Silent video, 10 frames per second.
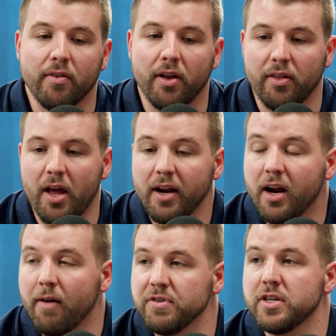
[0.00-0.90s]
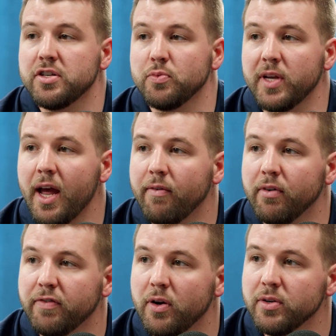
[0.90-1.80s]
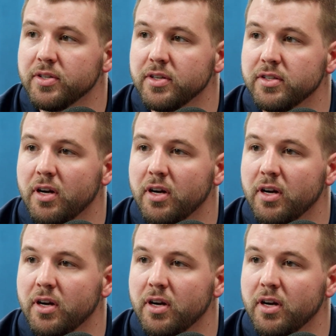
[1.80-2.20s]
a lot of conversations we have with folks is